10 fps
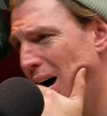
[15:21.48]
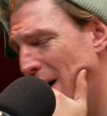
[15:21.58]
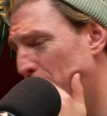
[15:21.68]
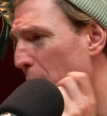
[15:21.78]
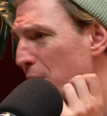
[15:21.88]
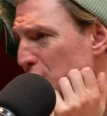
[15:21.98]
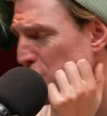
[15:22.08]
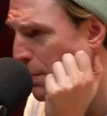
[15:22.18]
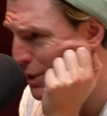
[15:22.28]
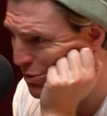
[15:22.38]
And what were the
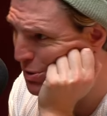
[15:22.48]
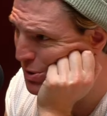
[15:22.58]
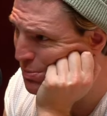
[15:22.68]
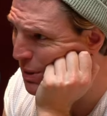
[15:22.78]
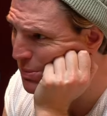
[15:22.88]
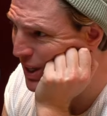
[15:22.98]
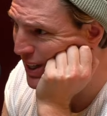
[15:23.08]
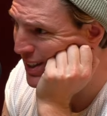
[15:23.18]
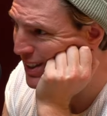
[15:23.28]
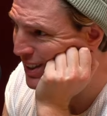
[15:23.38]
shopping the... trips with mum like?